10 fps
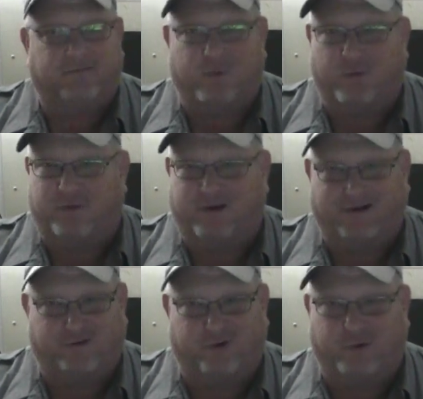within
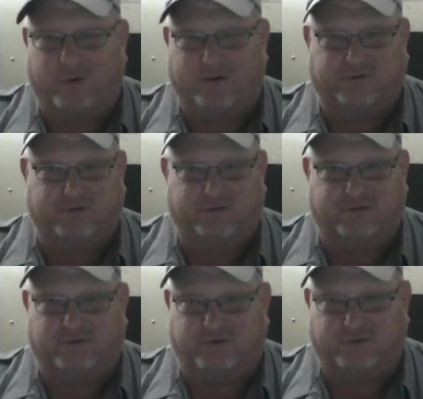2
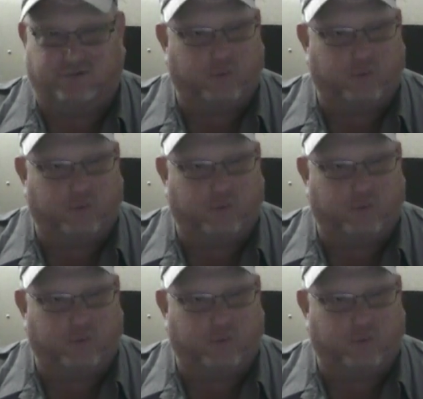inches to 2